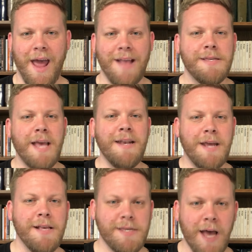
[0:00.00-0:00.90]
and sent
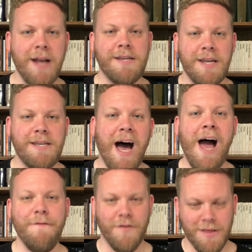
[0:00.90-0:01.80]
his son to
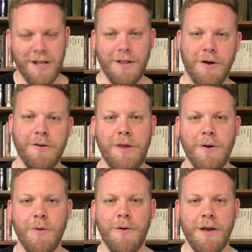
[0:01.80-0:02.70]
die for little old
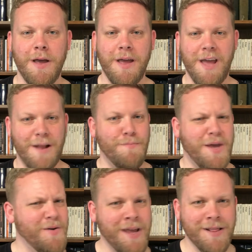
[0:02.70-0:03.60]
you and
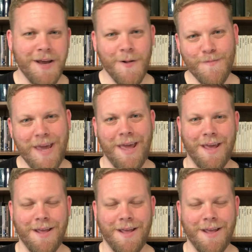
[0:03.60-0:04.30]
puny little me.